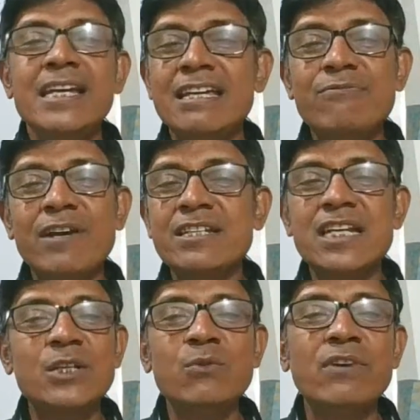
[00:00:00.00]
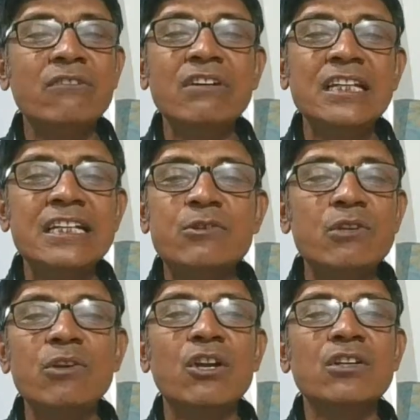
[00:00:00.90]
If I tell you verbally, you
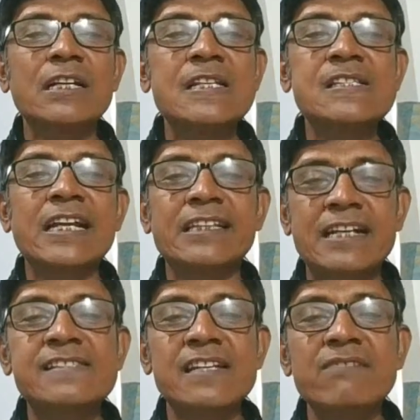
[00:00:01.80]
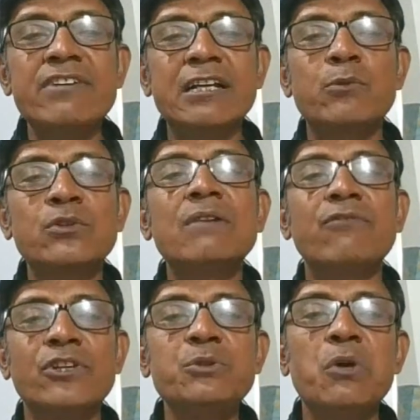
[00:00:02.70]
will not understand. That's a difficult program
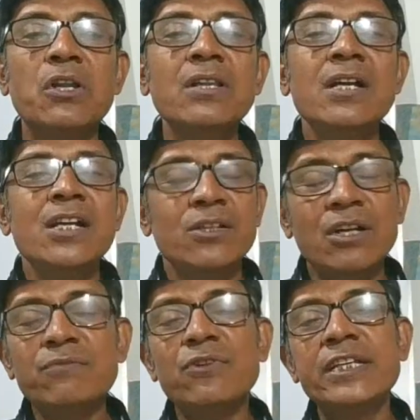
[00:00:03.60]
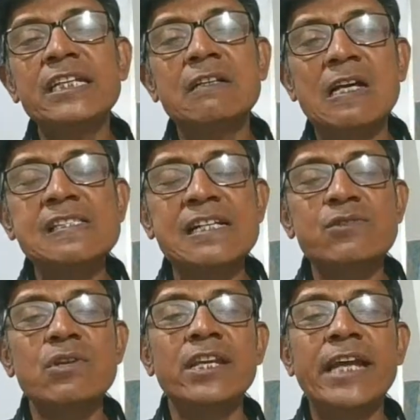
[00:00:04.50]
for you all, not for in class
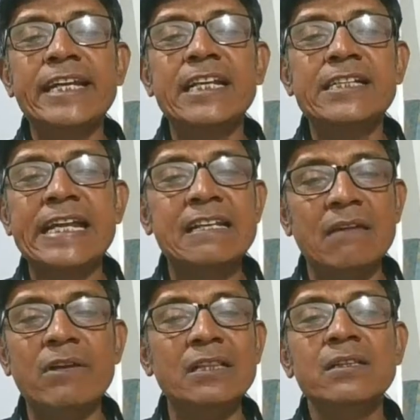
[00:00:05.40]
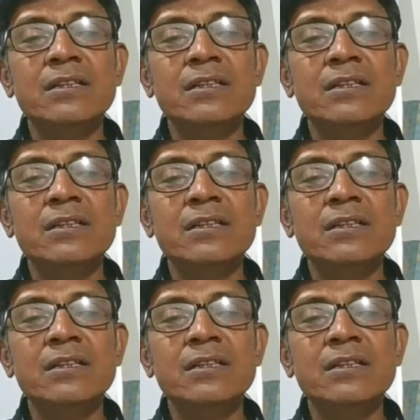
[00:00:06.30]
actually 9 and 10 level.